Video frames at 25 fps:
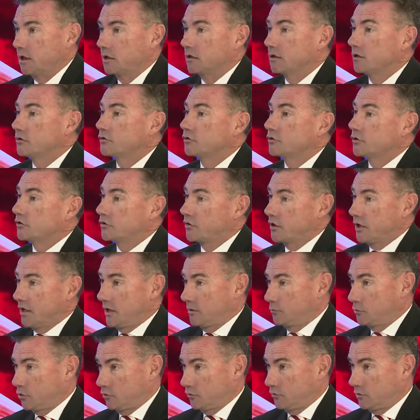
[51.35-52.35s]
Let's just
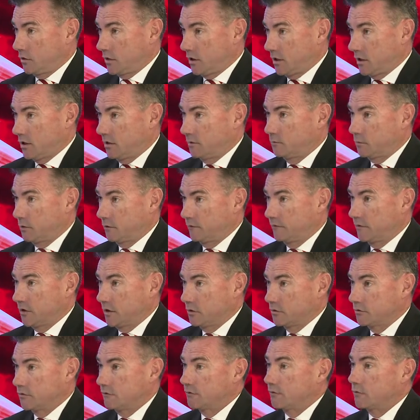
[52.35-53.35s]
capture a couple of
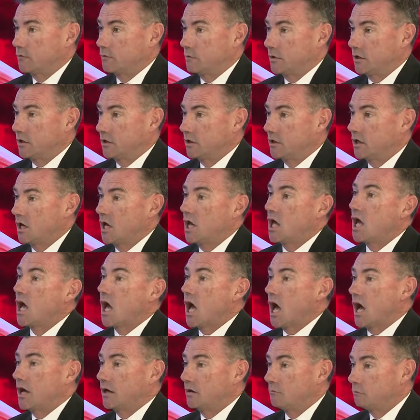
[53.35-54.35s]
those for a minute.
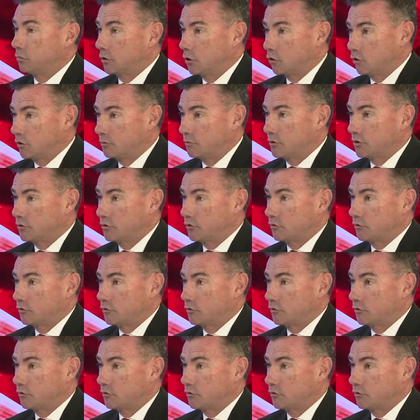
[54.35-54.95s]
Unemployment